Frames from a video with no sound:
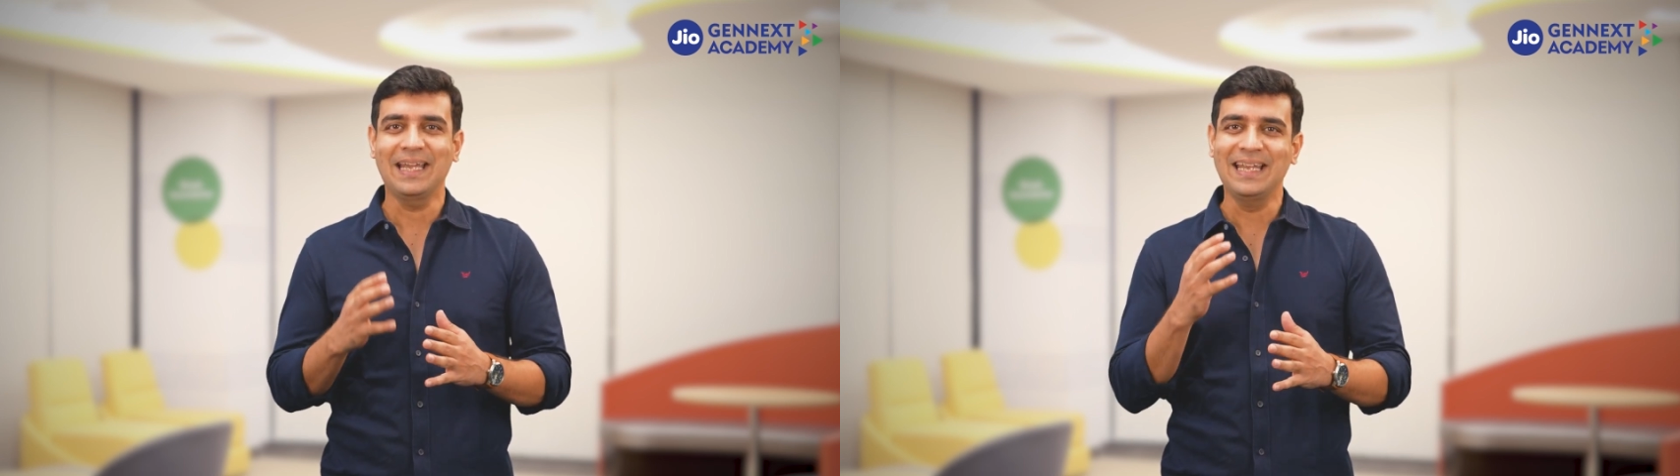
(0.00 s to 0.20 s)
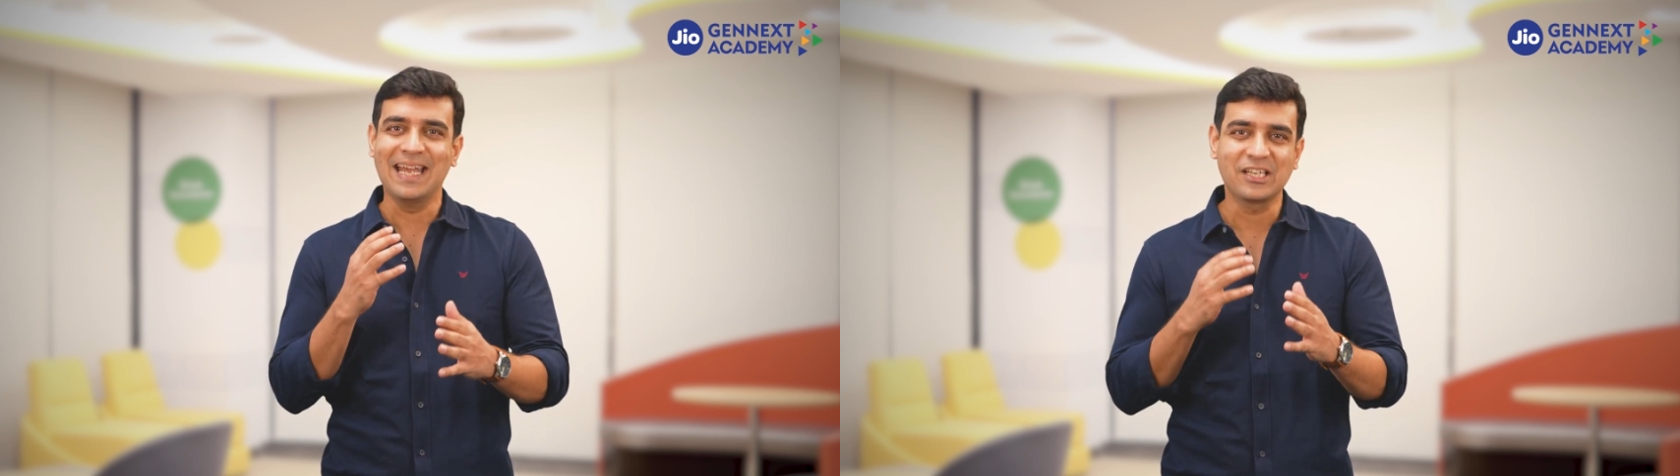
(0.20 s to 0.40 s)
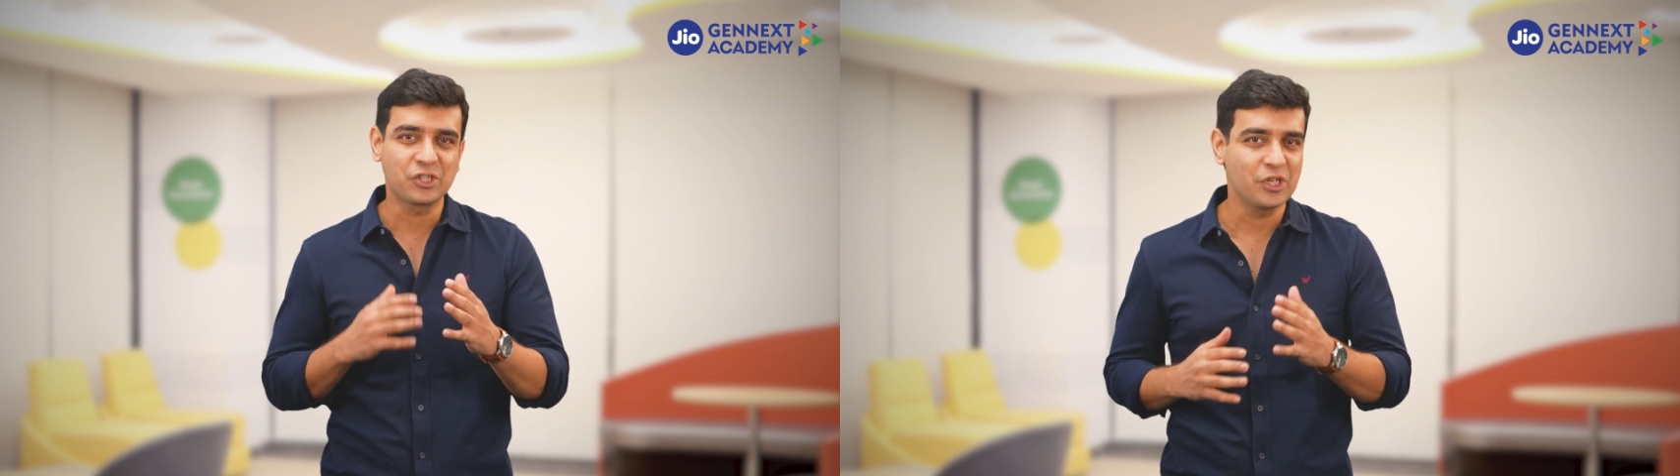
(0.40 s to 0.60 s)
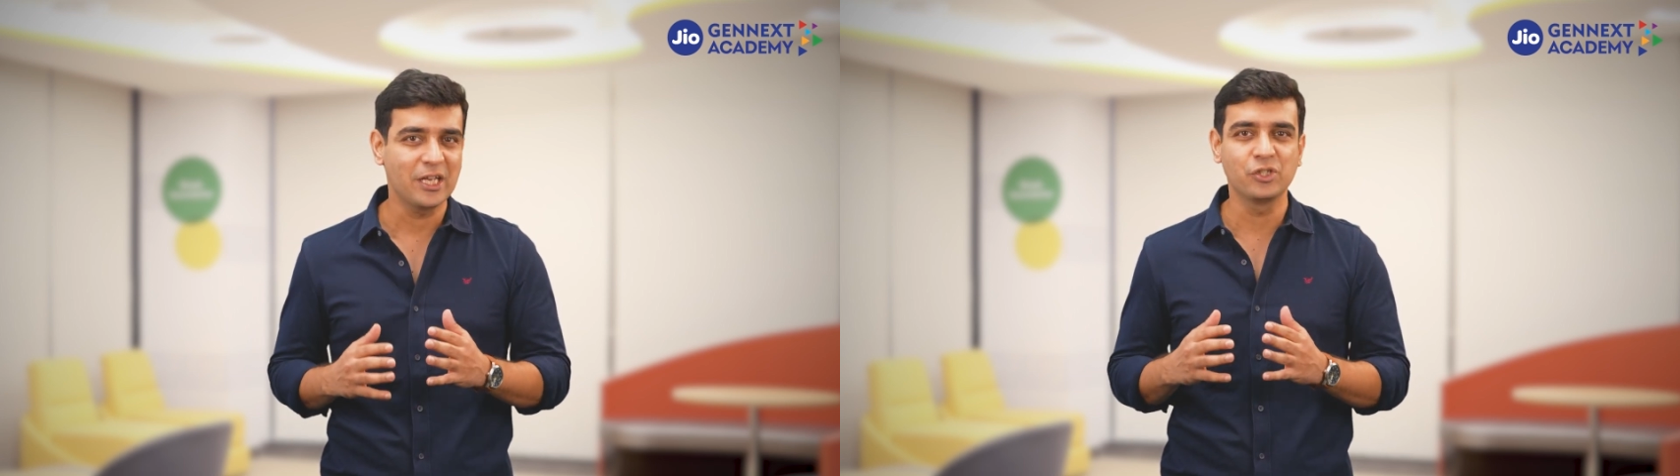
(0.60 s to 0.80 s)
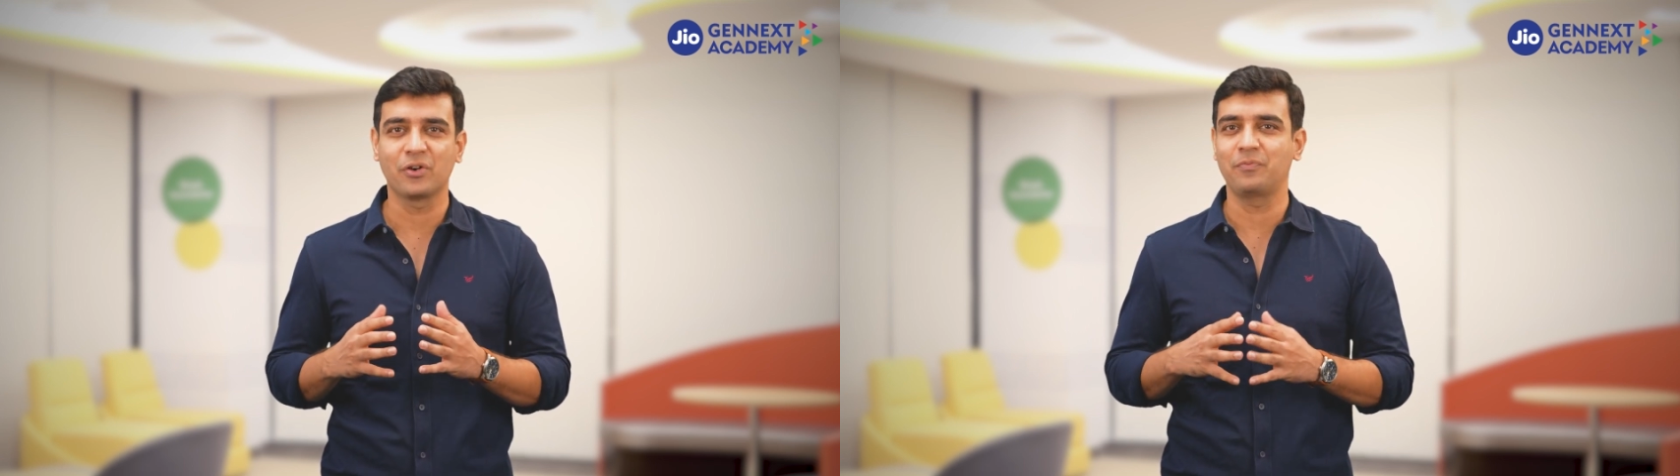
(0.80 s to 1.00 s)
in
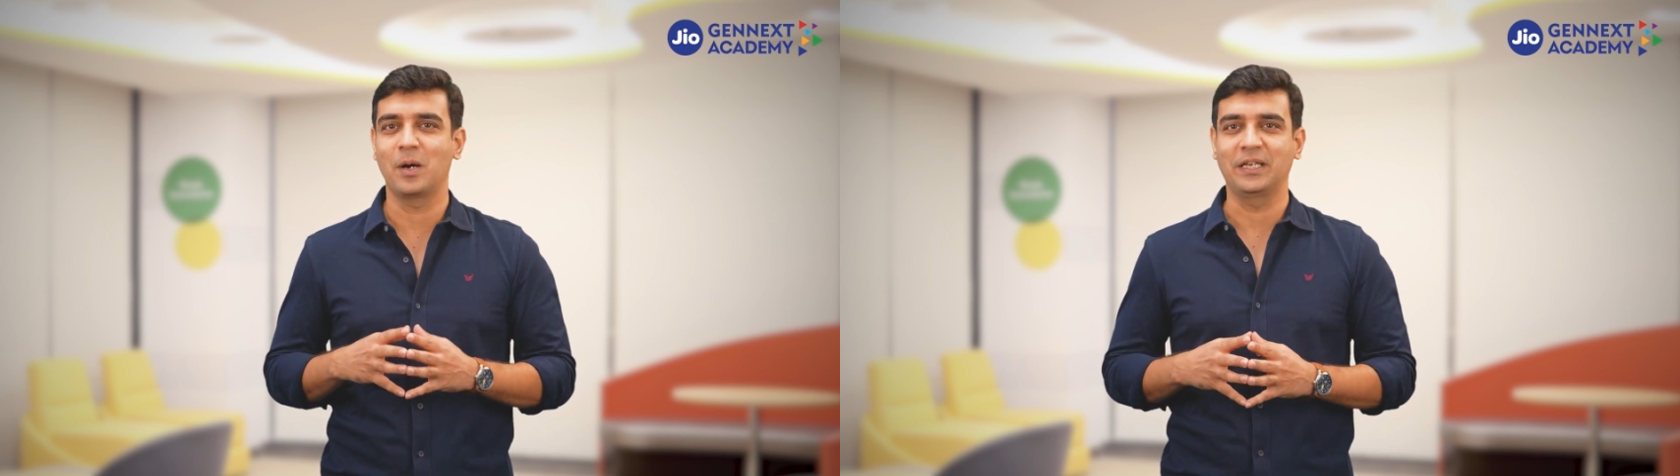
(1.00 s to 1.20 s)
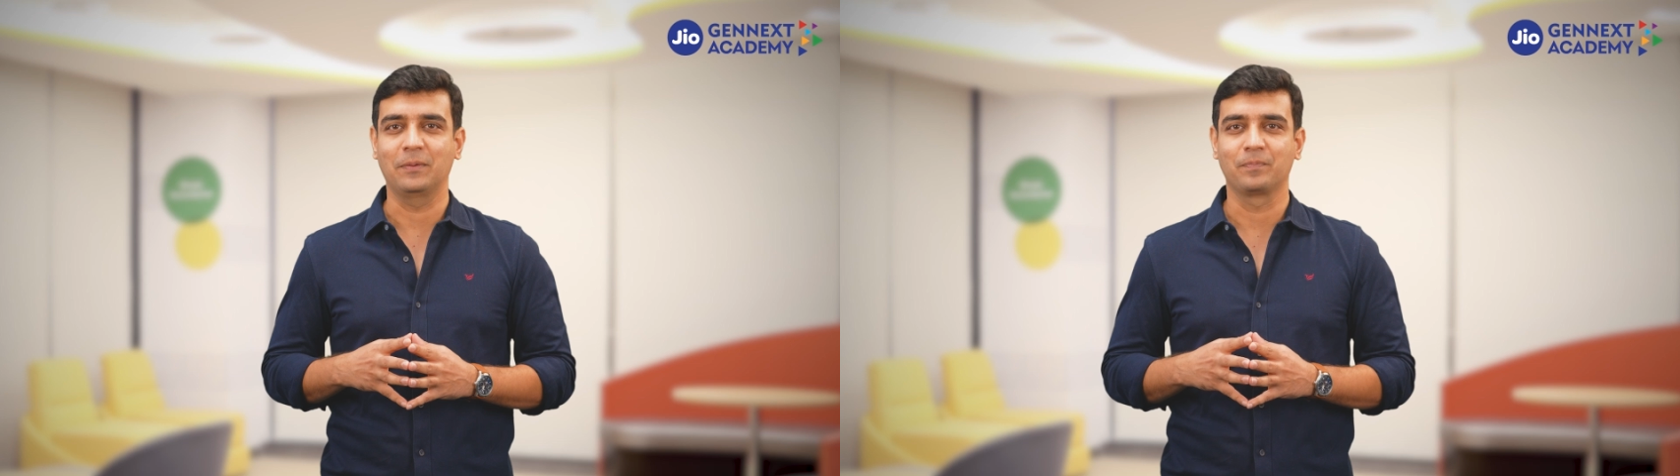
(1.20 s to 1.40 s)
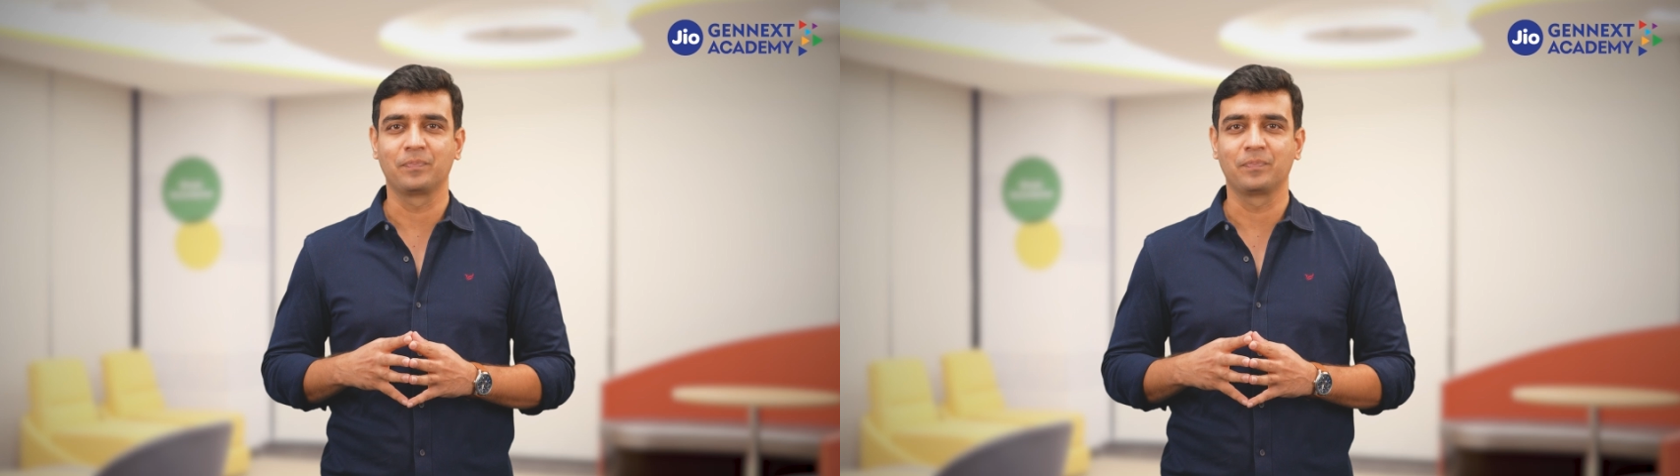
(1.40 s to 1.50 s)
exchange of money.